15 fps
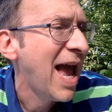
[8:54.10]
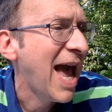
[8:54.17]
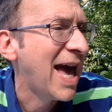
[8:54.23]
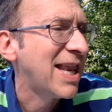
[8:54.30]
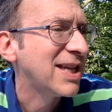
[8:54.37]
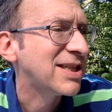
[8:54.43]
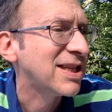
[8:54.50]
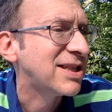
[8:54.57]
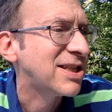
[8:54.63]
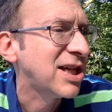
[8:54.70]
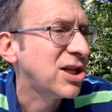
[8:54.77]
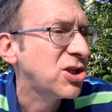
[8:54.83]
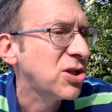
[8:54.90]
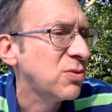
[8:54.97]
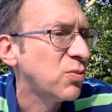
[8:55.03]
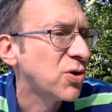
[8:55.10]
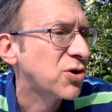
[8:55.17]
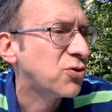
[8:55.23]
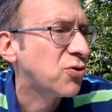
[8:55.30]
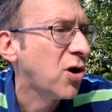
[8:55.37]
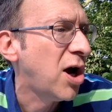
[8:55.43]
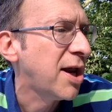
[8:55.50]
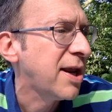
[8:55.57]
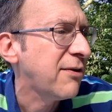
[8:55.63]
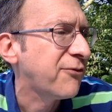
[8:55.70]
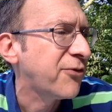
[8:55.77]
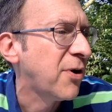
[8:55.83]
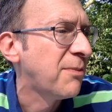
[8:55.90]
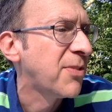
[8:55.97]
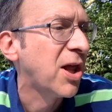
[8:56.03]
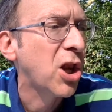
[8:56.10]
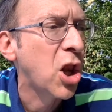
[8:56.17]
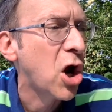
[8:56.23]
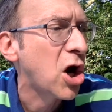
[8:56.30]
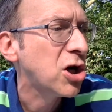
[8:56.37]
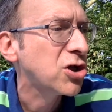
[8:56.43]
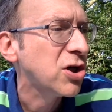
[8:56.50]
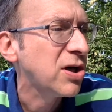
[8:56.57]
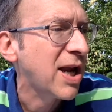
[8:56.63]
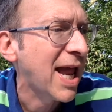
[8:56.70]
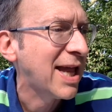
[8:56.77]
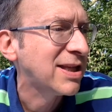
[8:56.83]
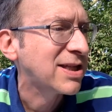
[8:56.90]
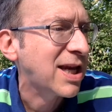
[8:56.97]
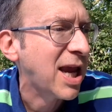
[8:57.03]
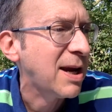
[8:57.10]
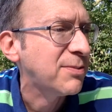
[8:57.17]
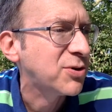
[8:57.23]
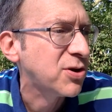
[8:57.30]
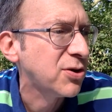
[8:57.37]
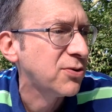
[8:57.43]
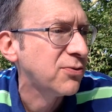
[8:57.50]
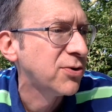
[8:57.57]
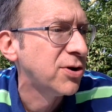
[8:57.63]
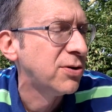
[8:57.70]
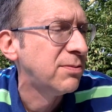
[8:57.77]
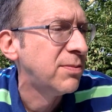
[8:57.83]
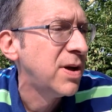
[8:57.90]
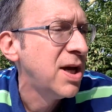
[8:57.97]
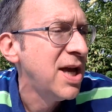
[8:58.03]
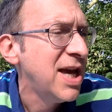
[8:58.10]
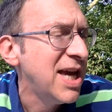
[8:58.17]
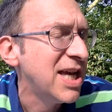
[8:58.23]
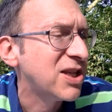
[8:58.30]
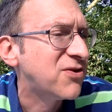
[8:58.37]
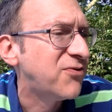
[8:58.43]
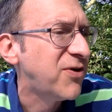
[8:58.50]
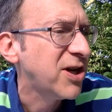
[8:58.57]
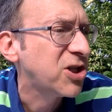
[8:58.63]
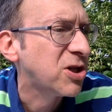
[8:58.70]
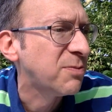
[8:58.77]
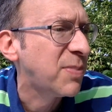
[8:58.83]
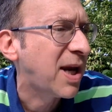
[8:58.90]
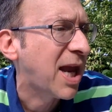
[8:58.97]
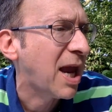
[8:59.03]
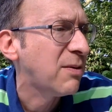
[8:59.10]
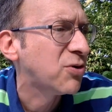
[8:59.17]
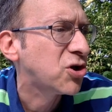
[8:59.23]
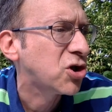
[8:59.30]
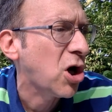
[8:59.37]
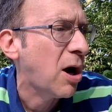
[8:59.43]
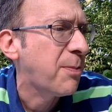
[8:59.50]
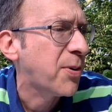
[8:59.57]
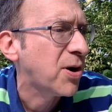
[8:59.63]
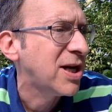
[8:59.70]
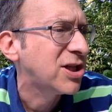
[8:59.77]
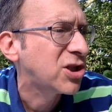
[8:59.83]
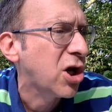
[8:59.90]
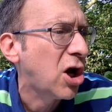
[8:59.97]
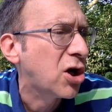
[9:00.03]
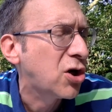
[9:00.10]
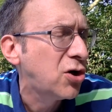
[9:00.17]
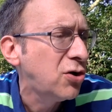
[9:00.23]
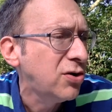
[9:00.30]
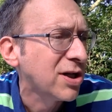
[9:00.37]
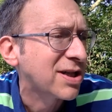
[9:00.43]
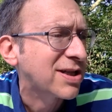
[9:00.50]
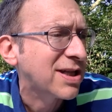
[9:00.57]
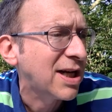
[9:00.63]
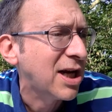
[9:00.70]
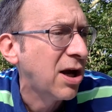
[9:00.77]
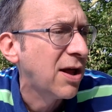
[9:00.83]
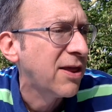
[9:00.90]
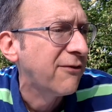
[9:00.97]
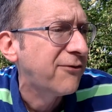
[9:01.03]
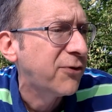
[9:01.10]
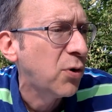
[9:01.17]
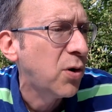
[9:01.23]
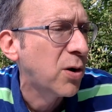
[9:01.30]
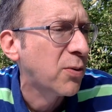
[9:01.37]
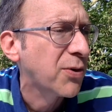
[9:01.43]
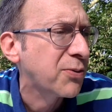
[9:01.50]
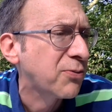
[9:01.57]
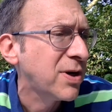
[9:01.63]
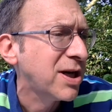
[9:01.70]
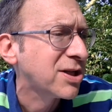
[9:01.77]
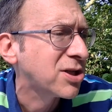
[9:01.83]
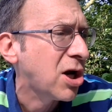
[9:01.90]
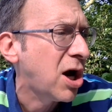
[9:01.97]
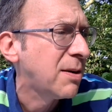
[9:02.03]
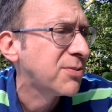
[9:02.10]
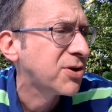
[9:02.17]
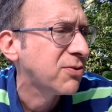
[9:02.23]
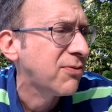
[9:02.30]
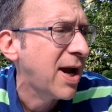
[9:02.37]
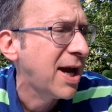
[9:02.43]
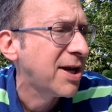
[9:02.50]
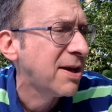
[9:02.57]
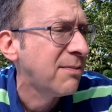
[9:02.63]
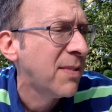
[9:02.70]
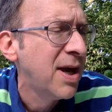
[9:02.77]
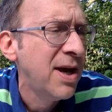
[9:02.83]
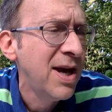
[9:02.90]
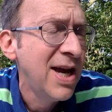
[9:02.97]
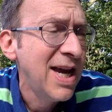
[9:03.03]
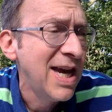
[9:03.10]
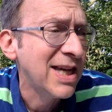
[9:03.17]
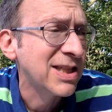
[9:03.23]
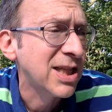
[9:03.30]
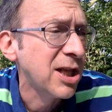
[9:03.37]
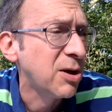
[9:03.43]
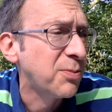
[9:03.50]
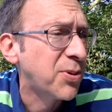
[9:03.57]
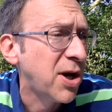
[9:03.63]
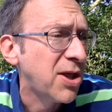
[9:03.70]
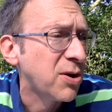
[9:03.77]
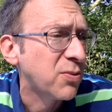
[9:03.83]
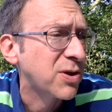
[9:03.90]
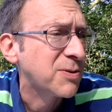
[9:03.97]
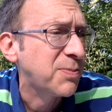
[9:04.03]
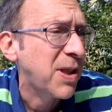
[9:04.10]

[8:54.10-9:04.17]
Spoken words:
and his attention was drawn from the larger landscape to the room. His vision became sharper. He saw Kuda sitting on the floor with Rita's arms around him. His little brother was